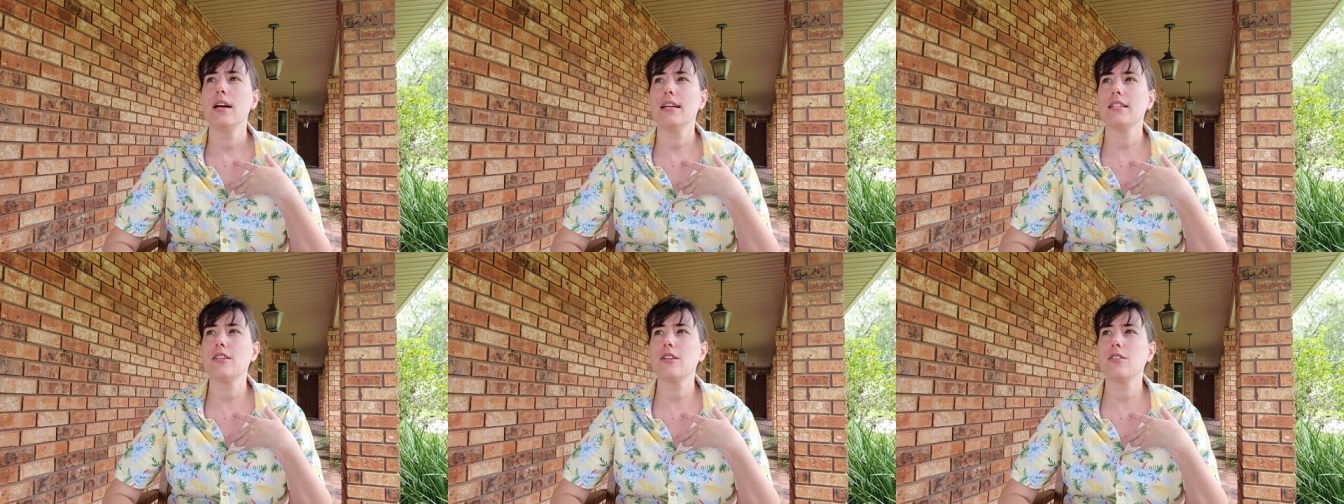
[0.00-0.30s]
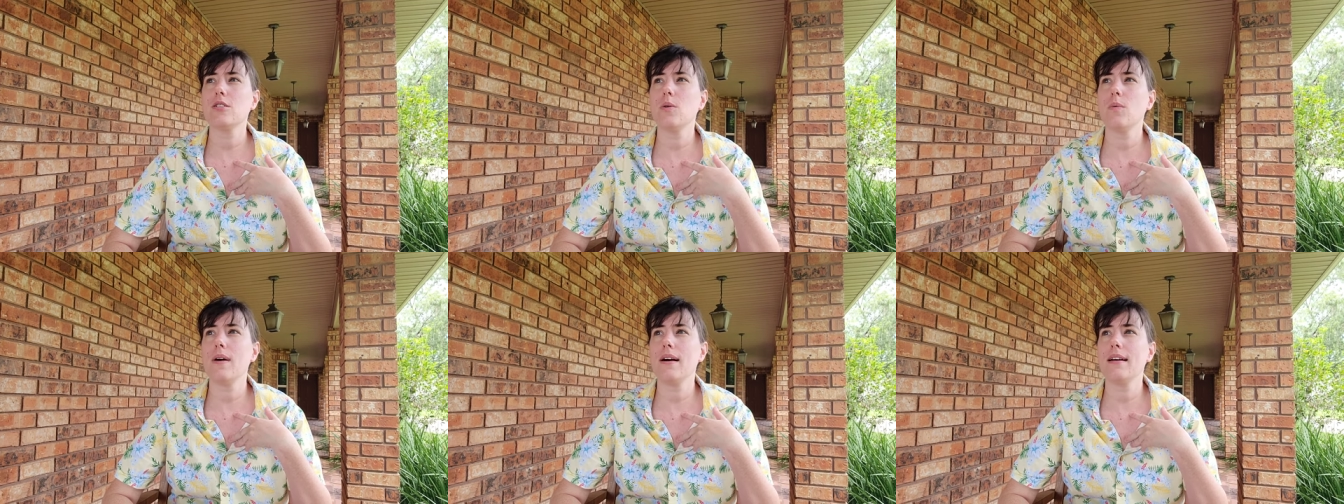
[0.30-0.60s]
It's
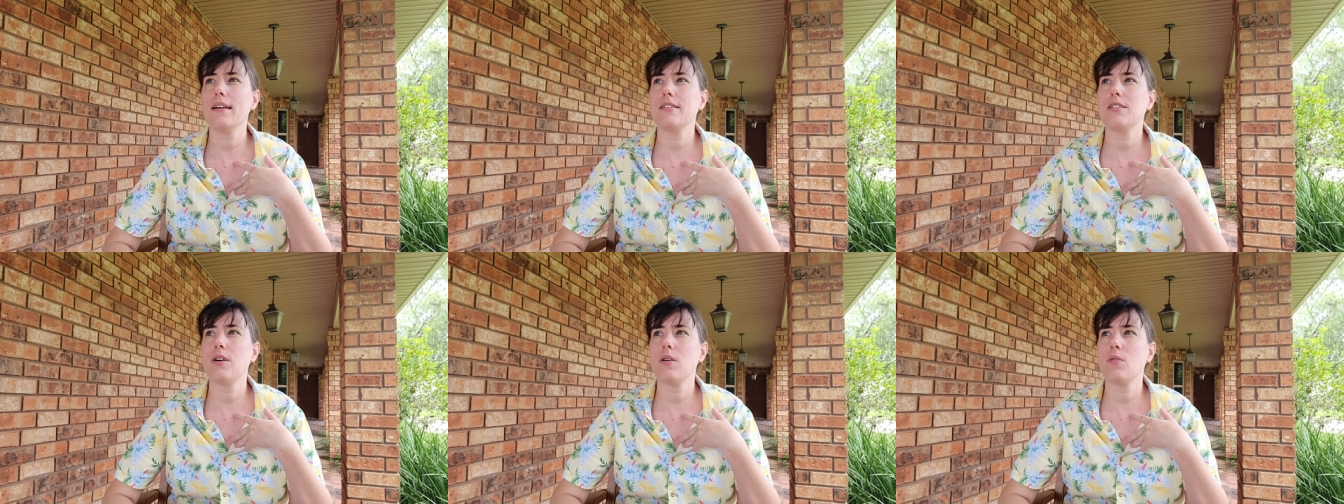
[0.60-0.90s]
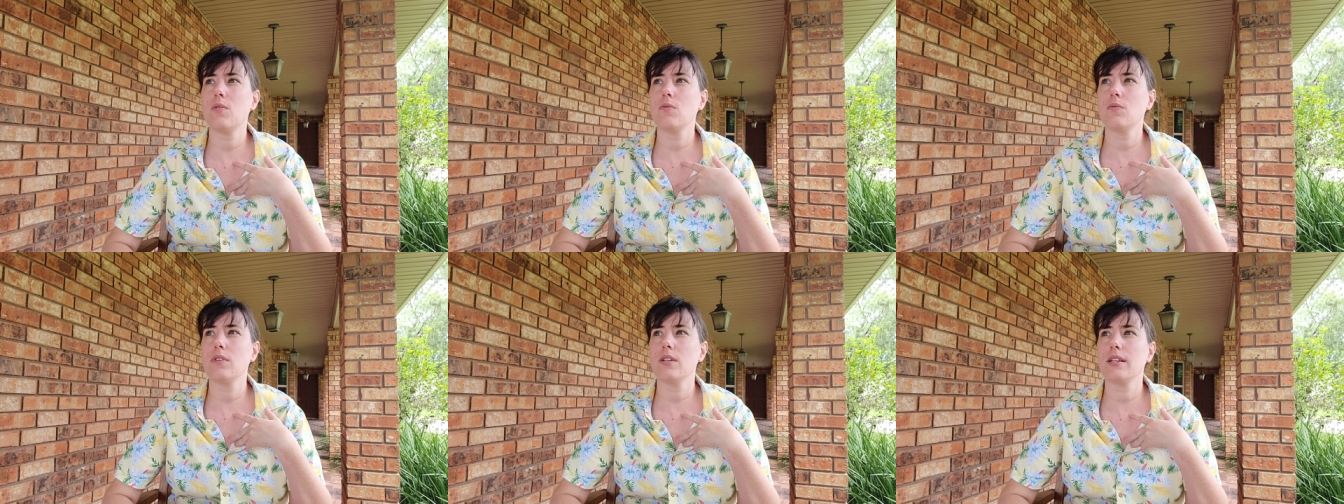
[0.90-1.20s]
also why I
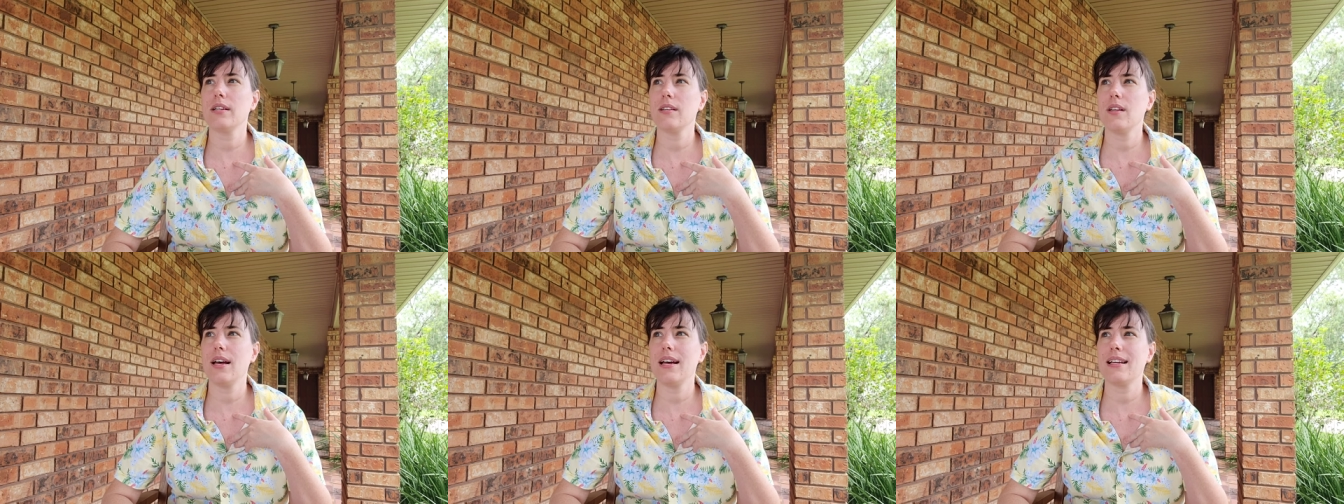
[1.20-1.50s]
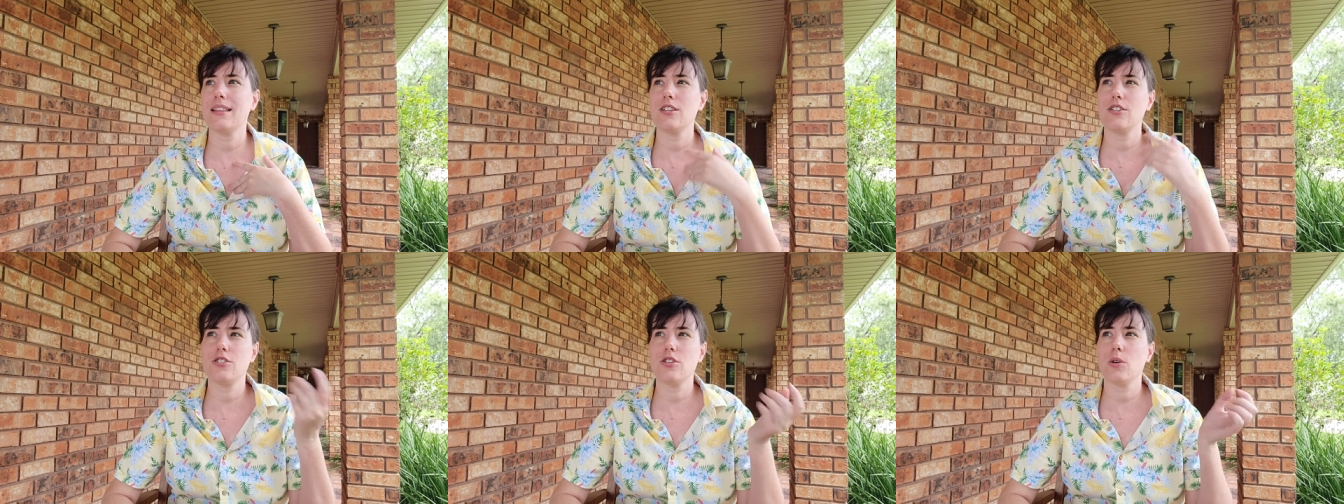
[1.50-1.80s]
don't really
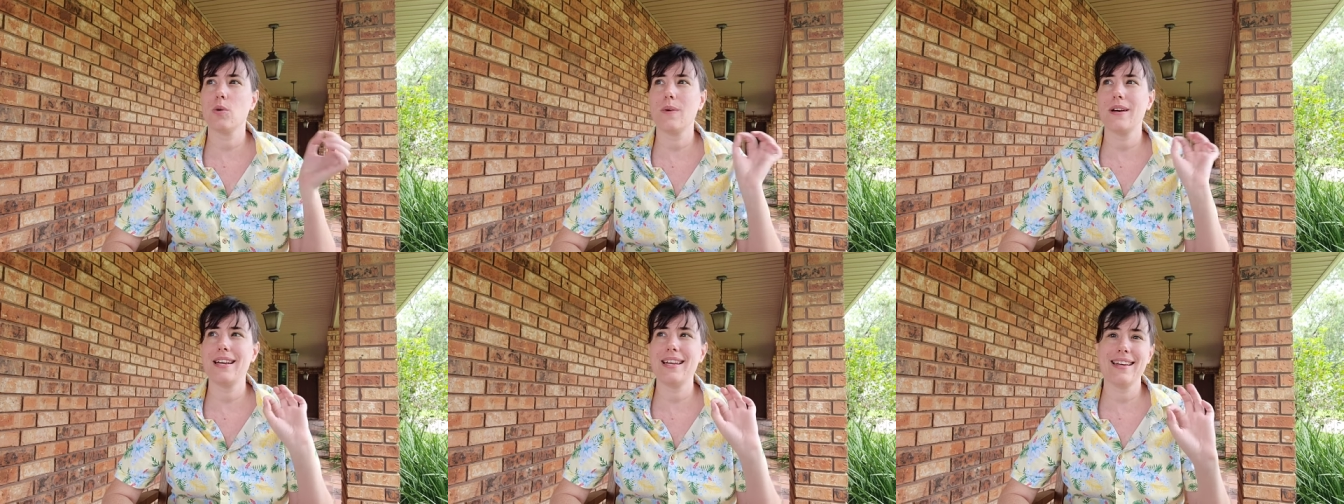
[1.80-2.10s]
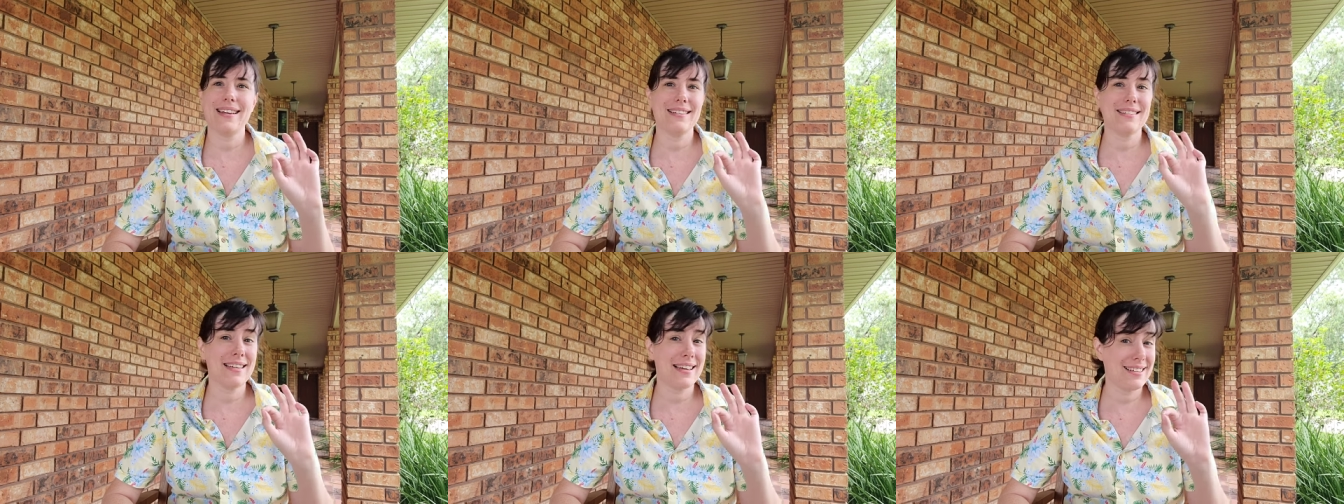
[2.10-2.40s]
like the
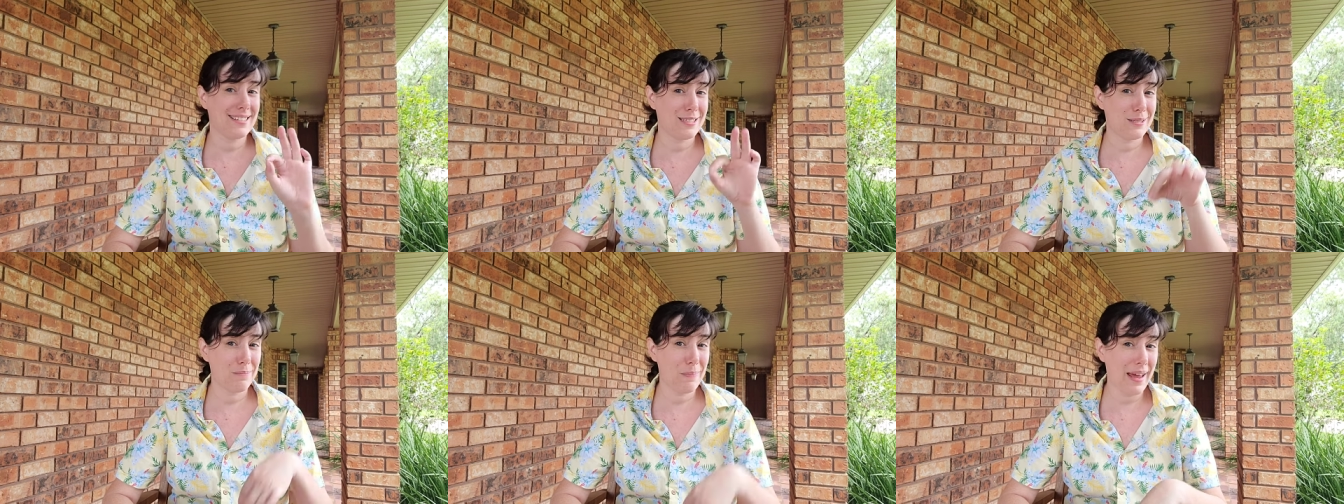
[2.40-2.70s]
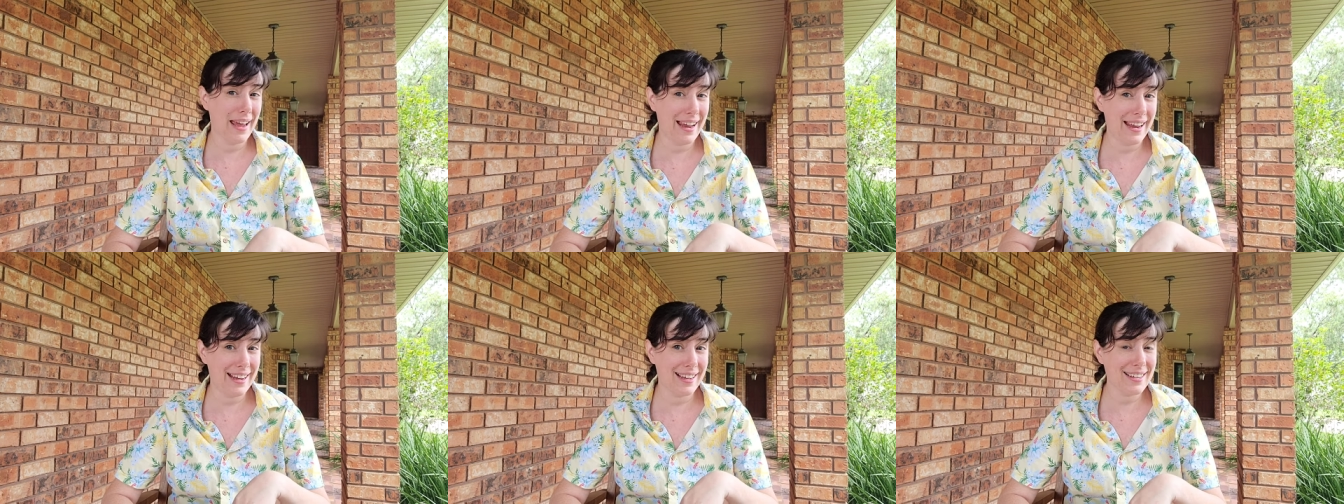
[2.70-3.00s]
Derwent Inktense
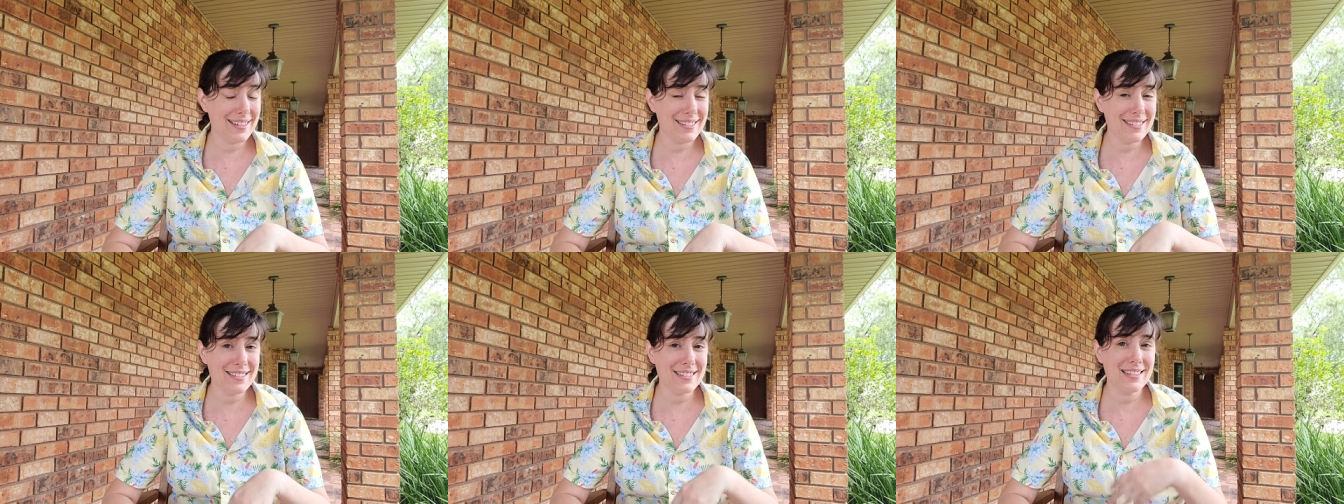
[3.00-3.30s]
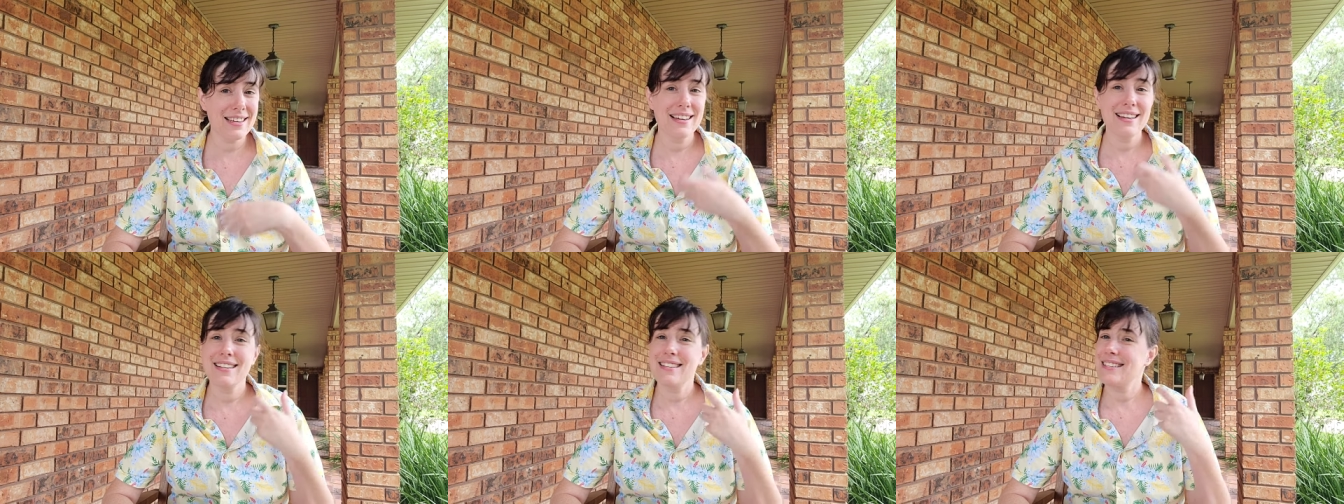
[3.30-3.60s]
pans.